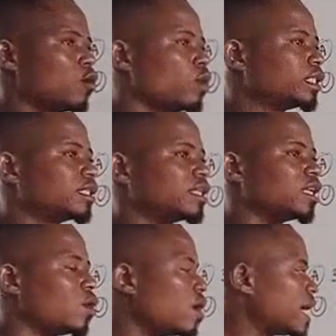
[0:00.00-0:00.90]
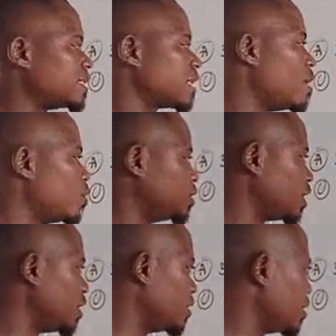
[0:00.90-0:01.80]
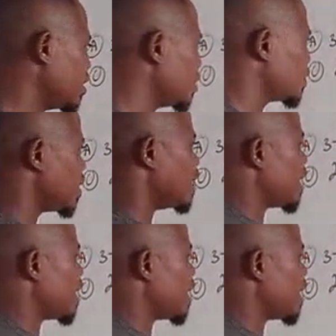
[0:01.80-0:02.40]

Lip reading: which is the longest carbon chain. So if I